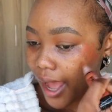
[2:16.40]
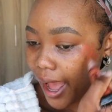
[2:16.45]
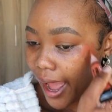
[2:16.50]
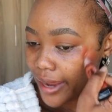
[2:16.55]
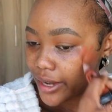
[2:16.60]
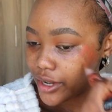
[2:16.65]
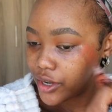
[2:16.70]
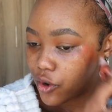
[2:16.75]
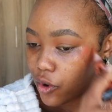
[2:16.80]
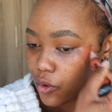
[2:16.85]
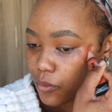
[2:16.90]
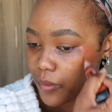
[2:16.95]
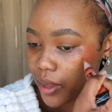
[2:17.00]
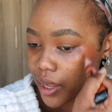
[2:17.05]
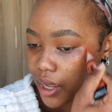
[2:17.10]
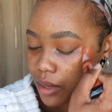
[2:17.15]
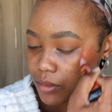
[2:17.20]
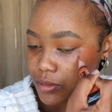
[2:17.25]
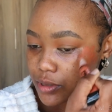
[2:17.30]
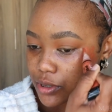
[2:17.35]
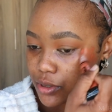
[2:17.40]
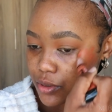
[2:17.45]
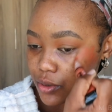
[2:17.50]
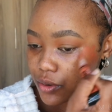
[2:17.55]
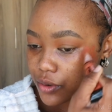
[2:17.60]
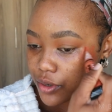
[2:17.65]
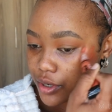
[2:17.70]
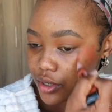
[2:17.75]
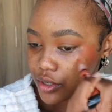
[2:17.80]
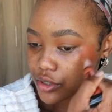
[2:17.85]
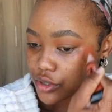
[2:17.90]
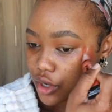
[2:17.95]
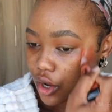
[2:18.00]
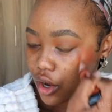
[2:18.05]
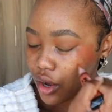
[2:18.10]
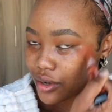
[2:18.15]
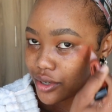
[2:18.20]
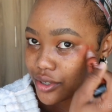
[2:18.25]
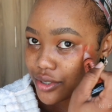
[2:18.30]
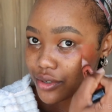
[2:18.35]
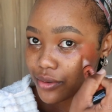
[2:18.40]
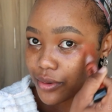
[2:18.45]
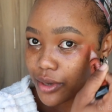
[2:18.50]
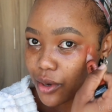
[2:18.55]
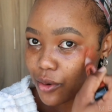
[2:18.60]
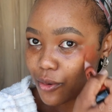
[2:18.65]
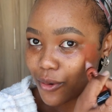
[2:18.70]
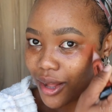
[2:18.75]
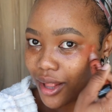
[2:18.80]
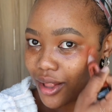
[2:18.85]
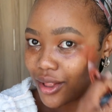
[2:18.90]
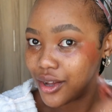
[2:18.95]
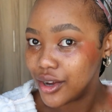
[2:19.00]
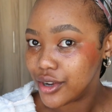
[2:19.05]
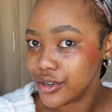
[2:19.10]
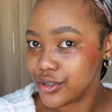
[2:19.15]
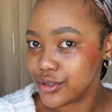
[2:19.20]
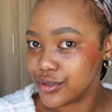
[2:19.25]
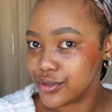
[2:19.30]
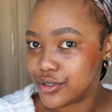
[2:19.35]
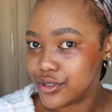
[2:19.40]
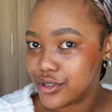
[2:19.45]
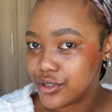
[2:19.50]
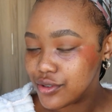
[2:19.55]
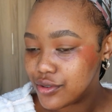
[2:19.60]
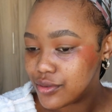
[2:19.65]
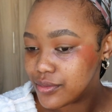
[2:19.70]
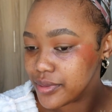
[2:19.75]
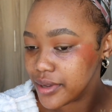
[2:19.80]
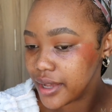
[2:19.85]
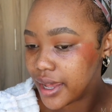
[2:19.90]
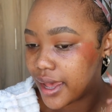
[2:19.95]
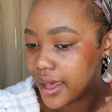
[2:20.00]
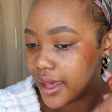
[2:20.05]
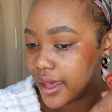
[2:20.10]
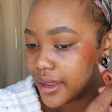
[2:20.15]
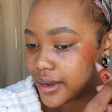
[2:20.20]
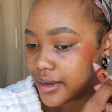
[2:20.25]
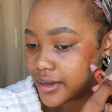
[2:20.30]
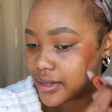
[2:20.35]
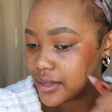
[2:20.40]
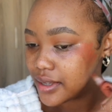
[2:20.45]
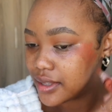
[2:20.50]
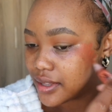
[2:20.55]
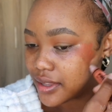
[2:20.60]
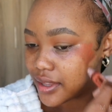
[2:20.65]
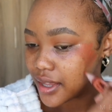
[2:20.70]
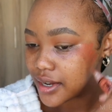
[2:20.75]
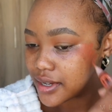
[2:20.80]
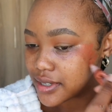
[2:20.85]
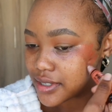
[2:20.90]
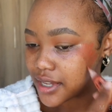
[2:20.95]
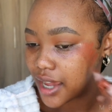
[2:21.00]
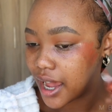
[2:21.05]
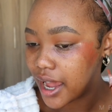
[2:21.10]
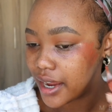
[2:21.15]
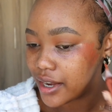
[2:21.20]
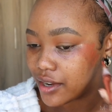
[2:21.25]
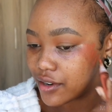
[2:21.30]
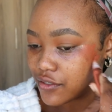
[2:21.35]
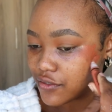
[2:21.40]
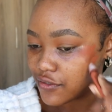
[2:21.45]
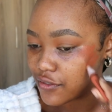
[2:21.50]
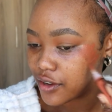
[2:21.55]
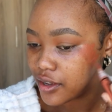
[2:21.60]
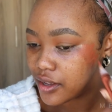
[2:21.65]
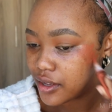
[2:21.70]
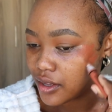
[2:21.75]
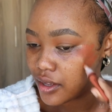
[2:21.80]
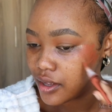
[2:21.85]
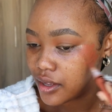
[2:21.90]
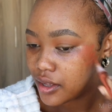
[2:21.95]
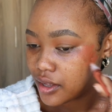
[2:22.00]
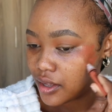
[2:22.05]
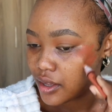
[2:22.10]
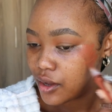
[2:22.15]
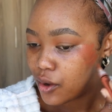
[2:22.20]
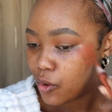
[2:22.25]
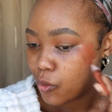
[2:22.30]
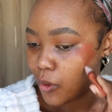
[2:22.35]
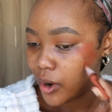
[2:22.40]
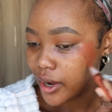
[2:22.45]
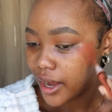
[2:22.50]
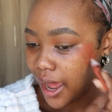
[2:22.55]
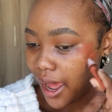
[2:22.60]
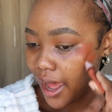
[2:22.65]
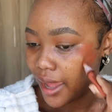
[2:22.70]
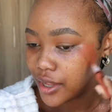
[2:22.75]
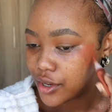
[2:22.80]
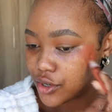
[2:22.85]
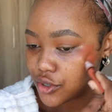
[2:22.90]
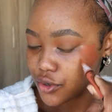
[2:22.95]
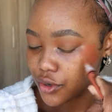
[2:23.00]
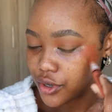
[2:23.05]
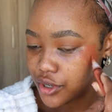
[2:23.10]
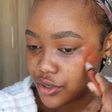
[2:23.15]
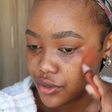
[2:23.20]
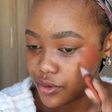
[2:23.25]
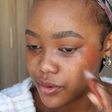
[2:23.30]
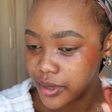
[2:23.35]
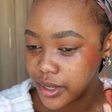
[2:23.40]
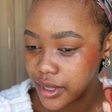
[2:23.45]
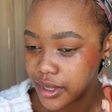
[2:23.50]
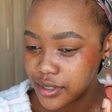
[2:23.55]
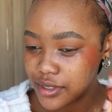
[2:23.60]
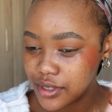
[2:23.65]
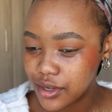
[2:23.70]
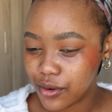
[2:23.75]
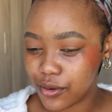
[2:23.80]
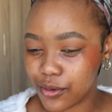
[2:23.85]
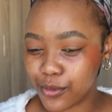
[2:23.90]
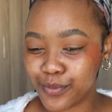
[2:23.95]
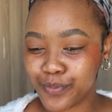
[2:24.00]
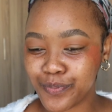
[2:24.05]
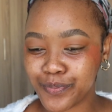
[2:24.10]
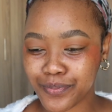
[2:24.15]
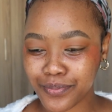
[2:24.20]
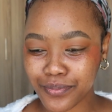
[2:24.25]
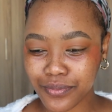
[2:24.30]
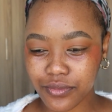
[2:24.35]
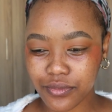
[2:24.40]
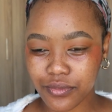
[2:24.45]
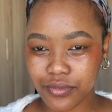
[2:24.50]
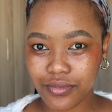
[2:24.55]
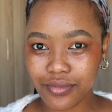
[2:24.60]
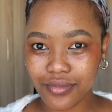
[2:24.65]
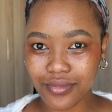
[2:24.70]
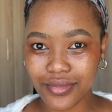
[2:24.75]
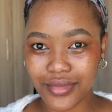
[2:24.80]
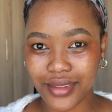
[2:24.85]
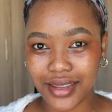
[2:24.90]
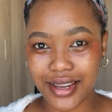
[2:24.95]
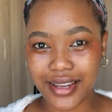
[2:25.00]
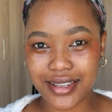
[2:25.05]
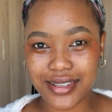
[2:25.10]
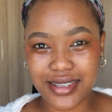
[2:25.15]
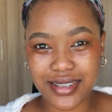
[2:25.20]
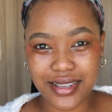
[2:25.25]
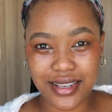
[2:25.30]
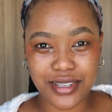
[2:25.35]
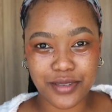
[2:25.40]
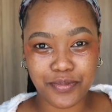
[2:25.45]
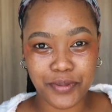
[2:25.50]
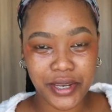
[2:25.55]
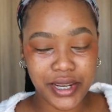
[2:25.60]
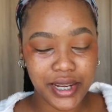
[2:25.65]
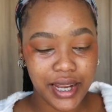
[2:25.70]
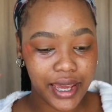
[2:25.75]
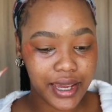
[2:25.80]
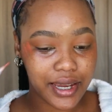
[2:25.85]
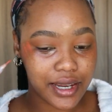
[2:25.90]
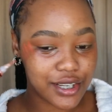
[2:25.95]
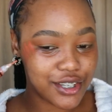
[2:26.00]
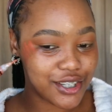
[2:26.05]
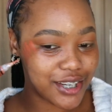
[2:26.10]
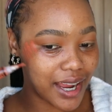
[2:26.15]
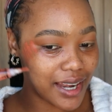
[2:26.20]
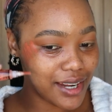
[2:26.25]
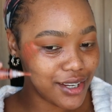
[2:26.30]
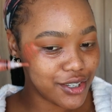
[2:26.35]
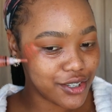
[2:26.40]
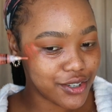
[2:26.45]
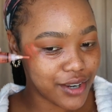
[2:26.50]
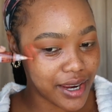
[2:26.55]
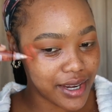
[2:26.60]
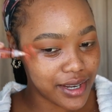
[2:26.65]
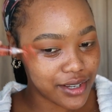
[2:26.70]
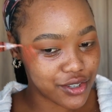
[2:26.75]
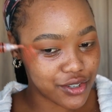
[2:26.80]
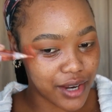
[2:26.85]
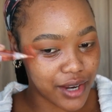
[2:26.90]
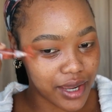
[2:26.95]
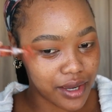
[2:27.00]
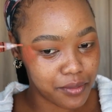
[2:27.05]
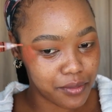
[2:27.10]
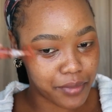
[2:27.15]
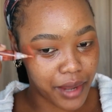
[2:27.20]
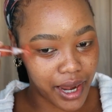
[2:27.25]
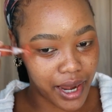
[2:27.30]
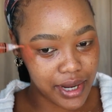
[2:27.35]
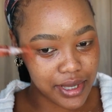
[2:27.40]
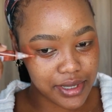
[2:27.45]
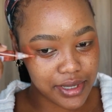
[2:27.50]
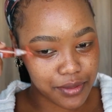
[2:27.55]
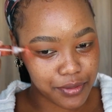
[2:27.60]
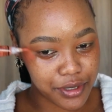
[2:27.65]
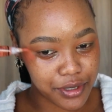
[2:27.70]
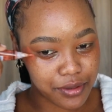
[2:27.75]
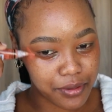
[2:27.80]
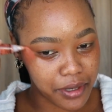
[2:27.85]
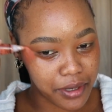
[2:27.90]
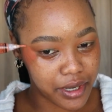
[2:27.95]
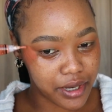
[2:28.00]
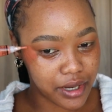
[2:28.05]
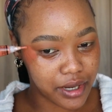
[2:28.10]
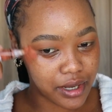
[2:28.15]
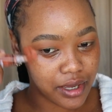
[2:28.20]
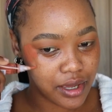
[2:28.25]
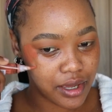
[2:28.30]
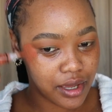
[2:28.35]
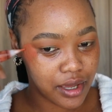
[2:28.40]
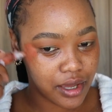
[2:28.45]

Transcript: I know makeup tutorials aren't doing well on YouTube and that is kind of what I enjoy doing. So it's been like a challenge trying to strike a balance between